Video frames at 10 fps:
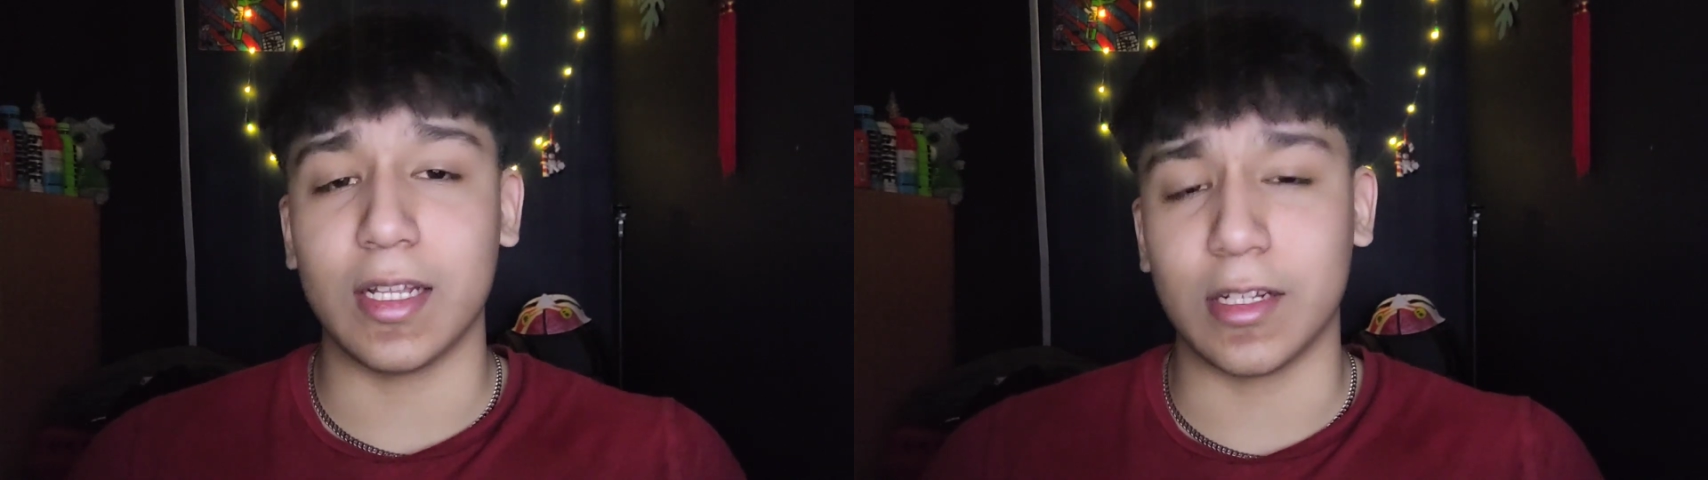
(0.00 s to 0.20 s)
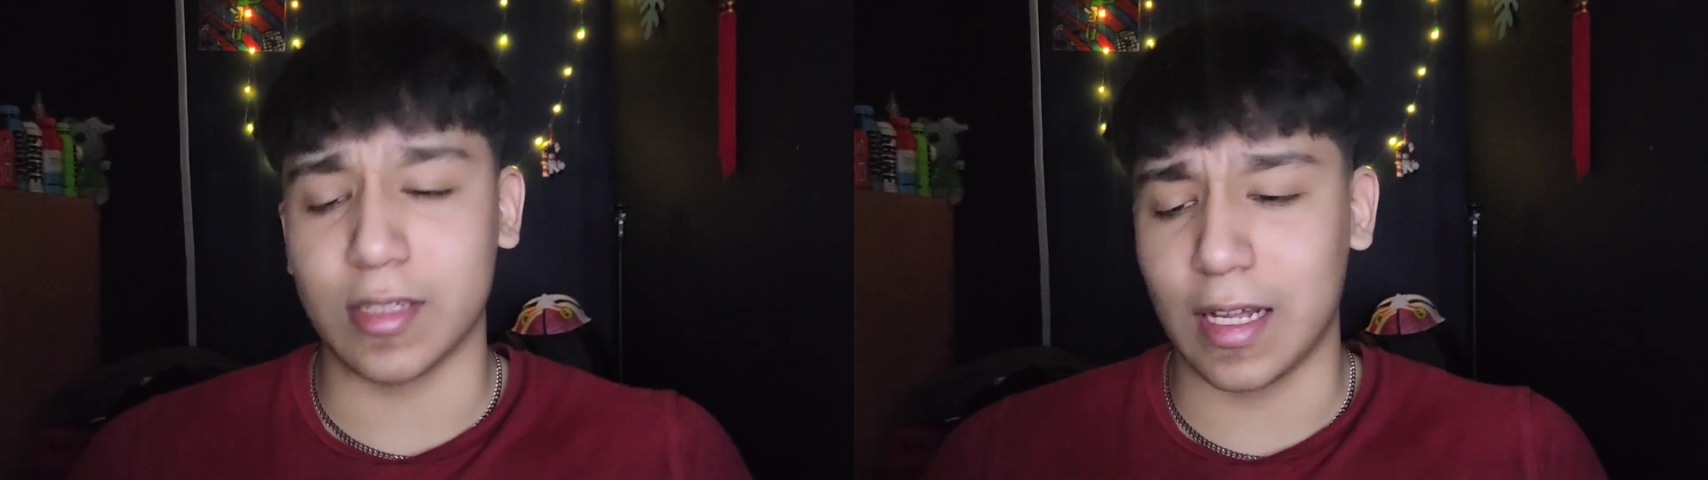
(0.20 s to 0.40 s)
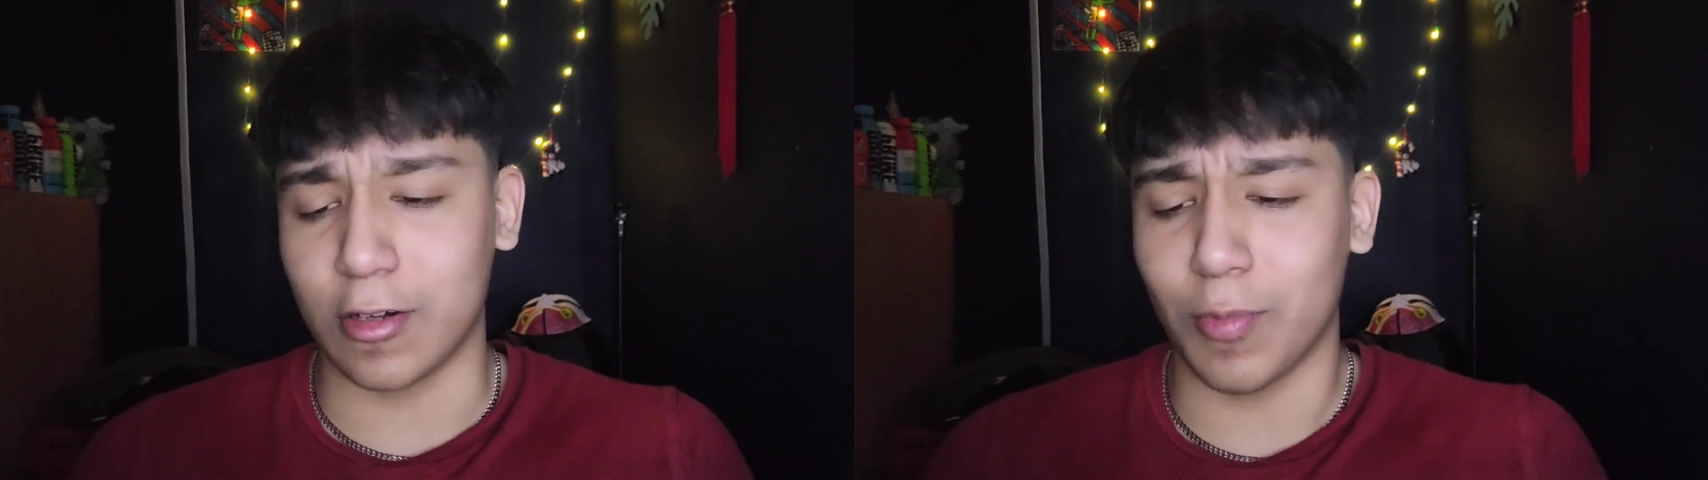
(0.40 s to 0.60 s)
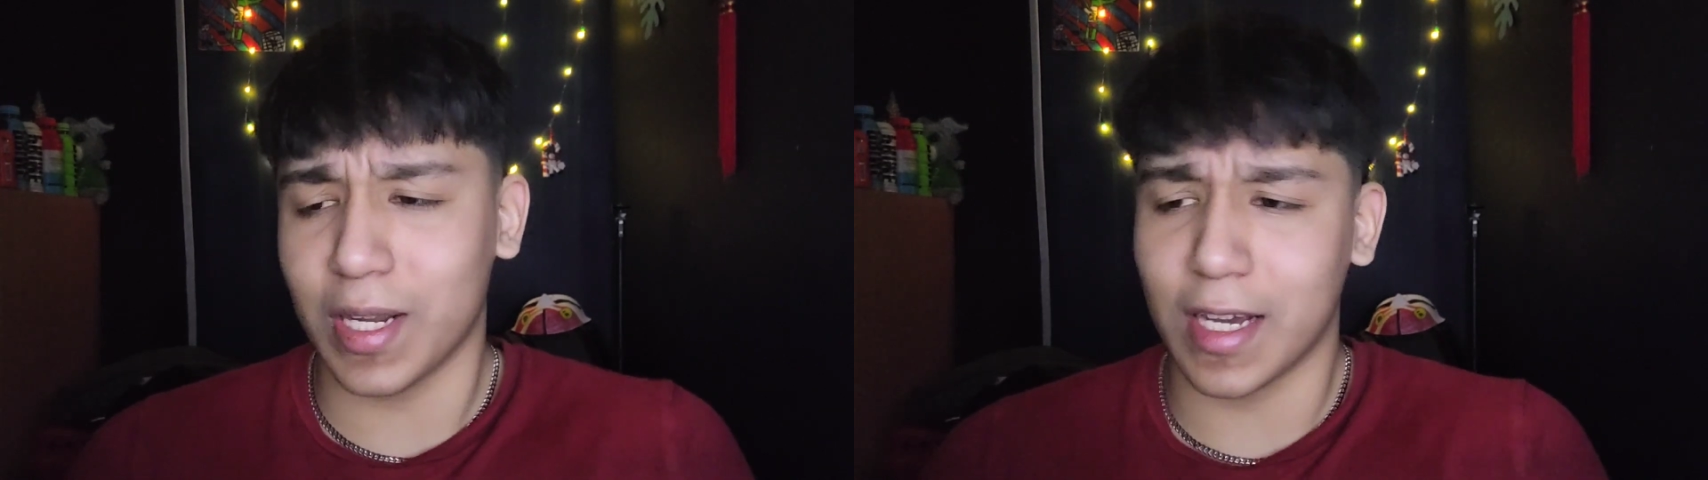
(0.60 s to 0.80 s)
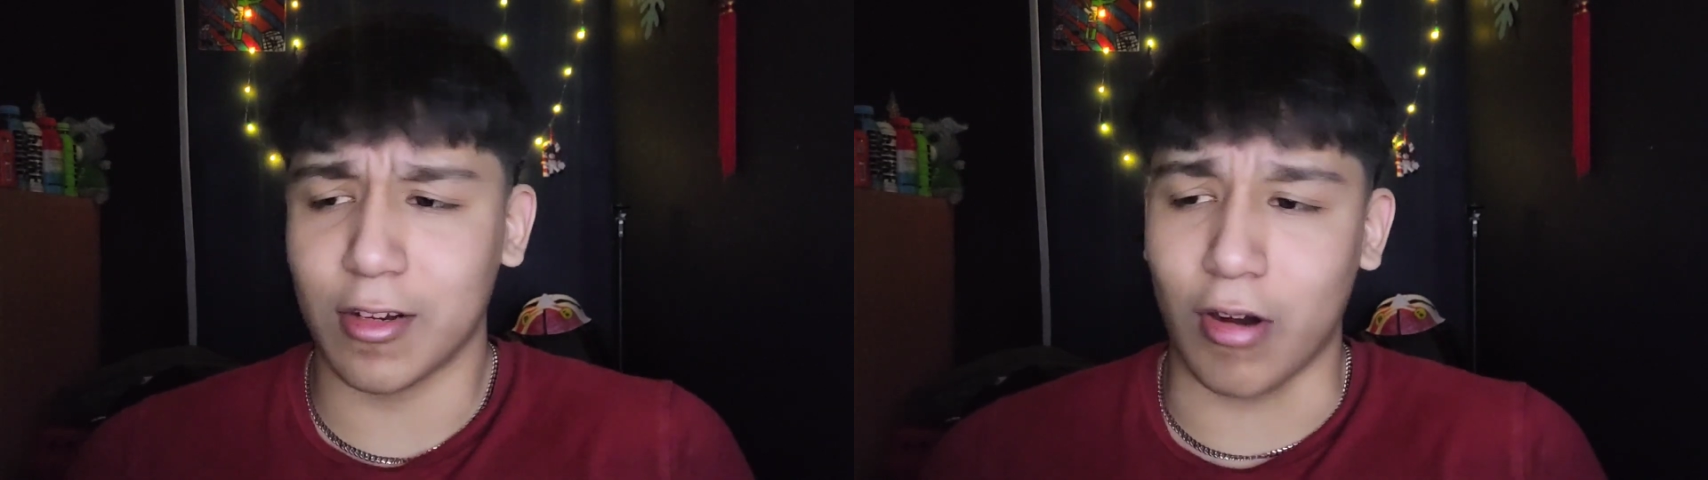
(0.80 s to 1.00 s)
They're like, oh
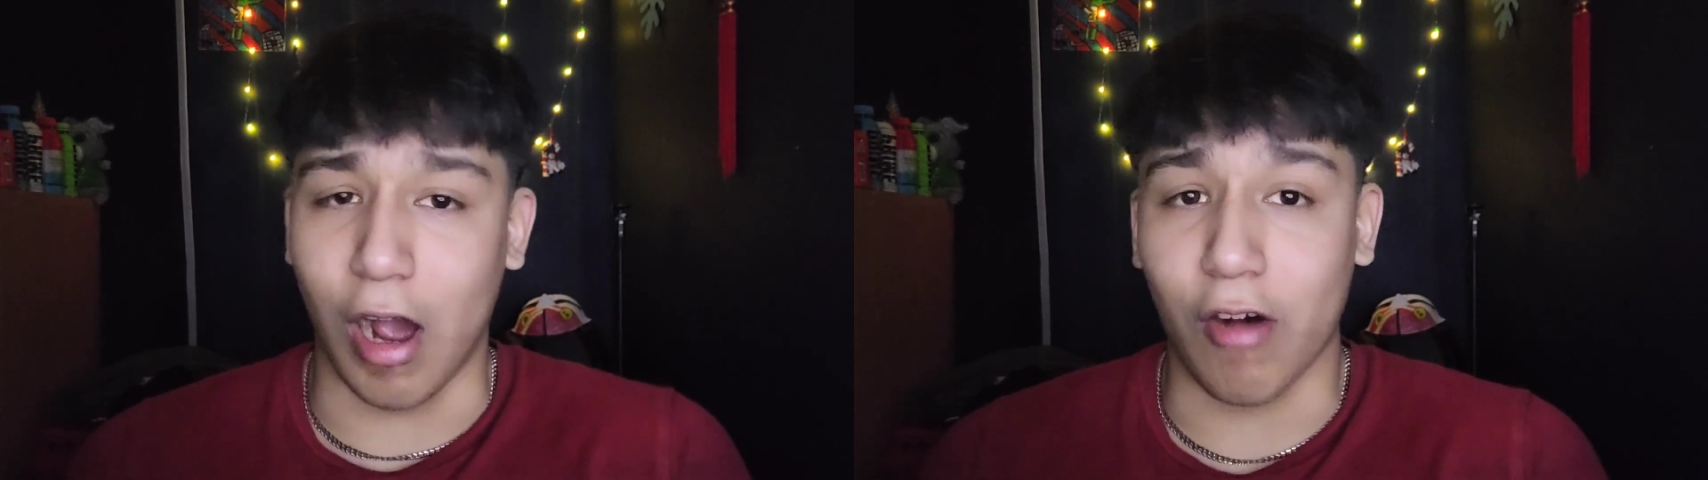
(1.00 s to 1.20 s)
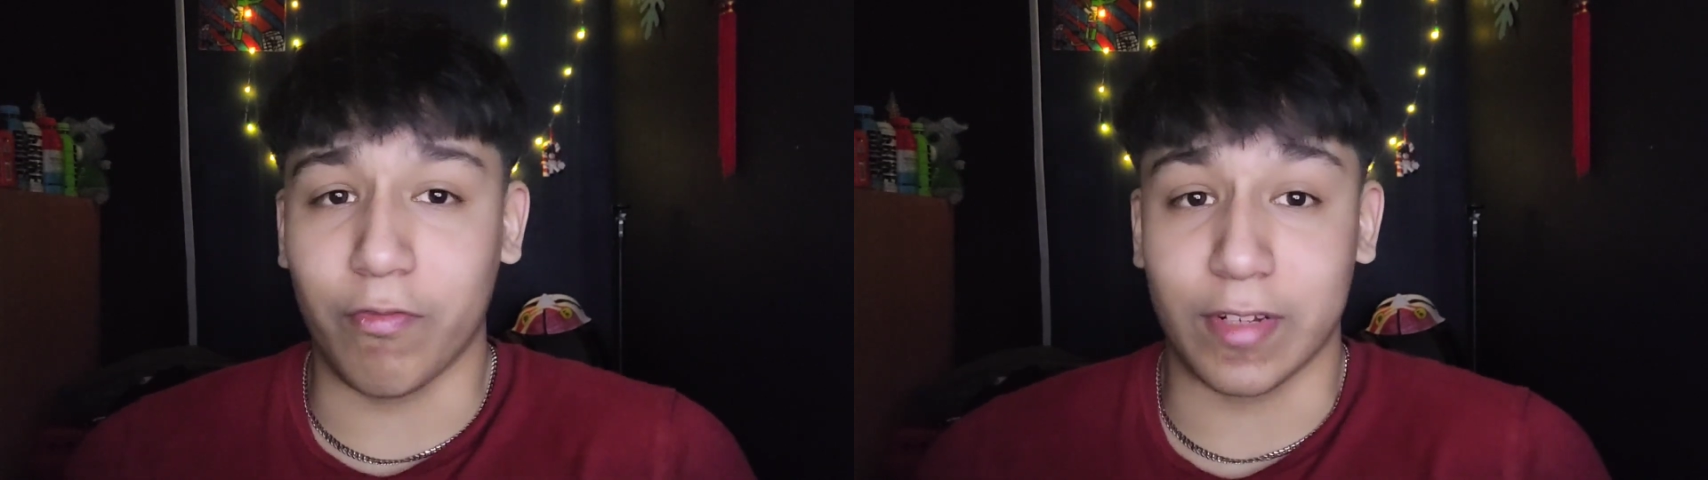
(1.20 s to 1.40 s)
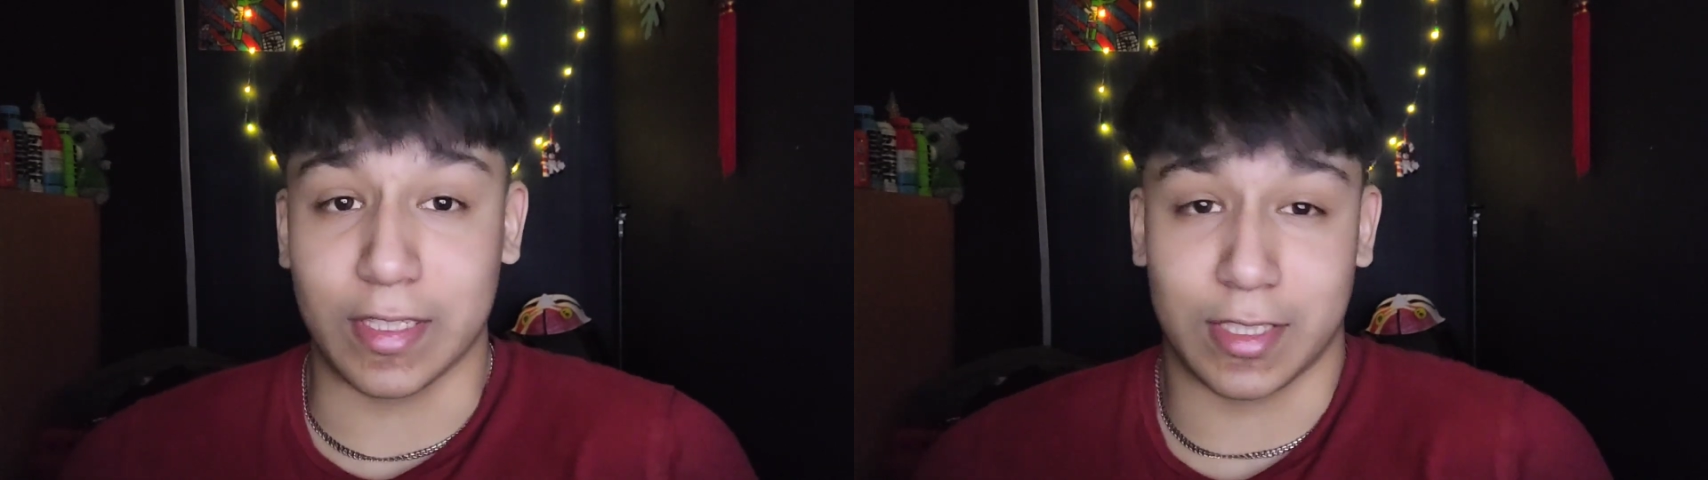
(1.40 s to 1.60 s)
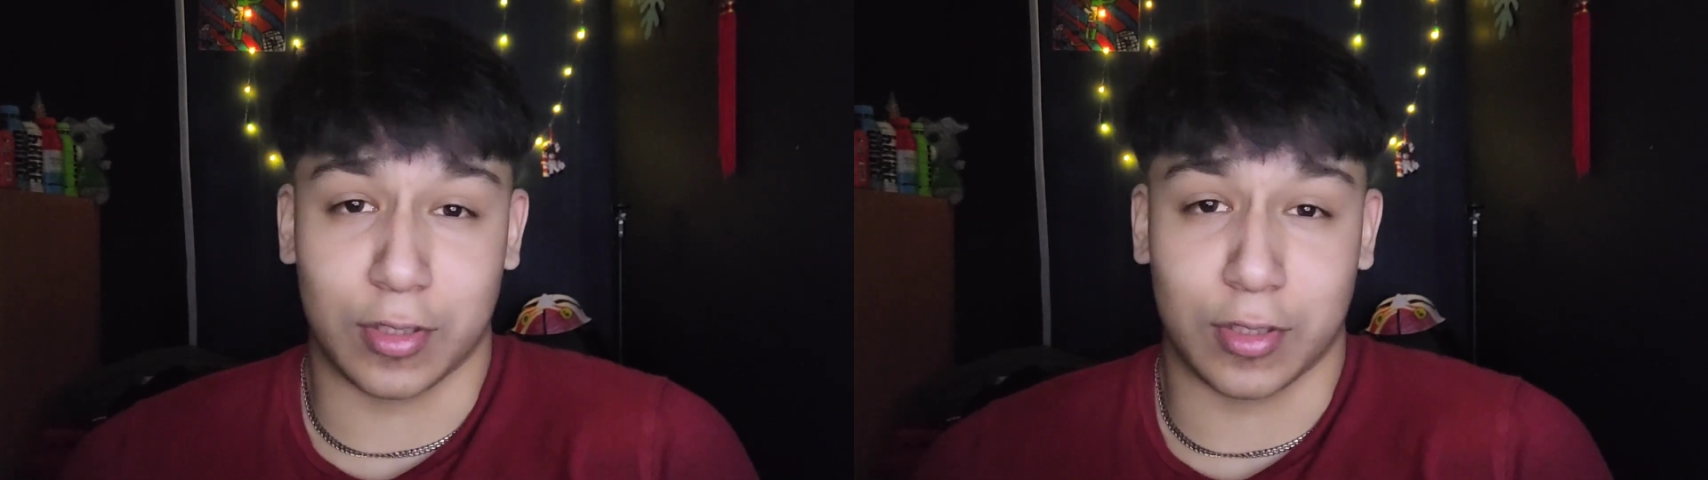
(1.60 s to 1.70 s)
my god, your outfit's